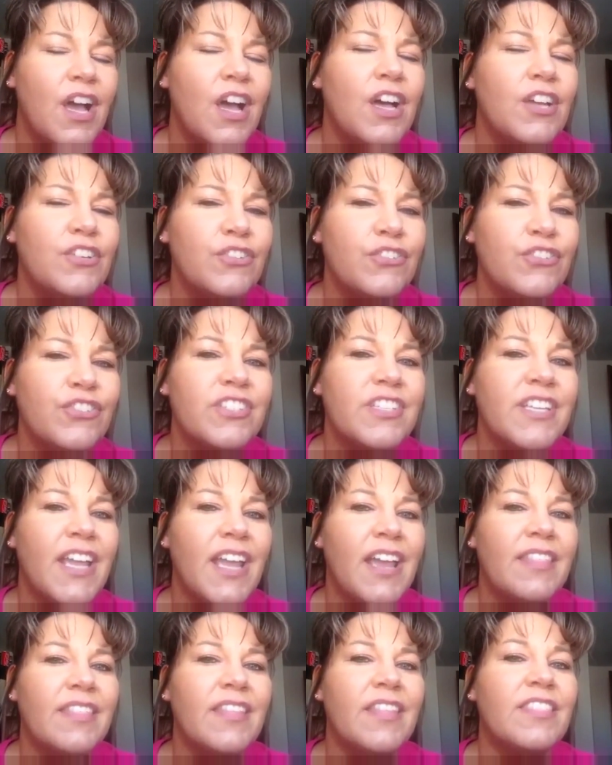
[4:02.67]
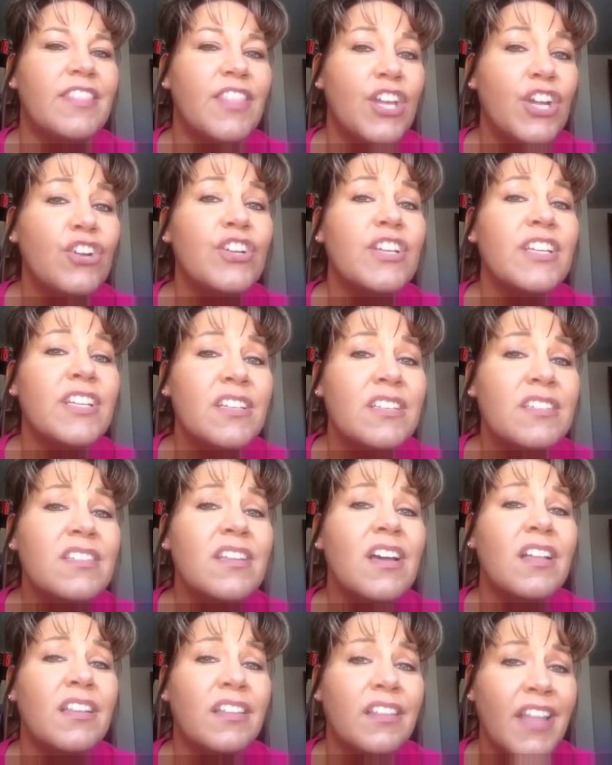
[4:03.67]
understand that there is
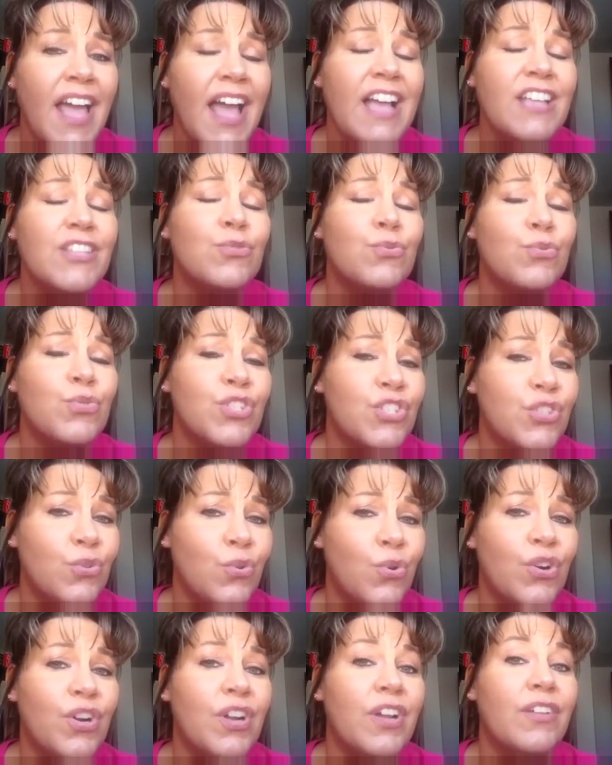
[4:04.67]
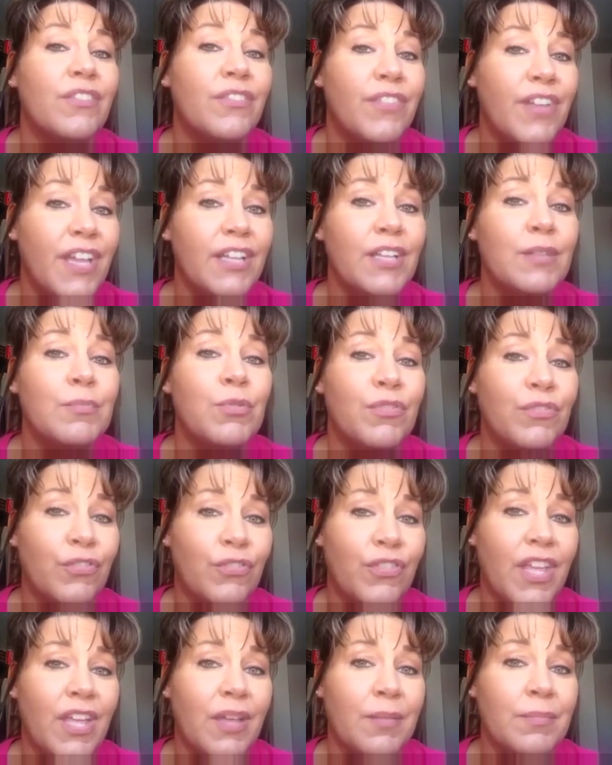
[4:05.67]
a last resort available
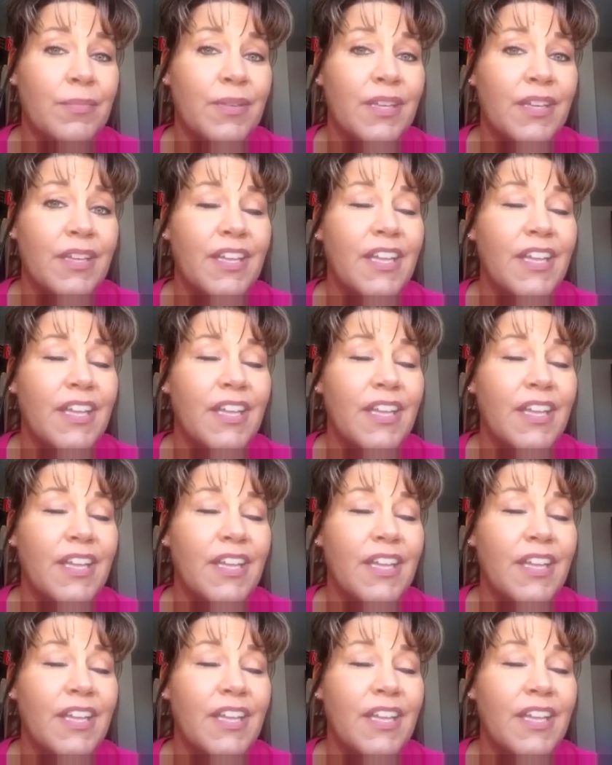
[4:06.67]
for them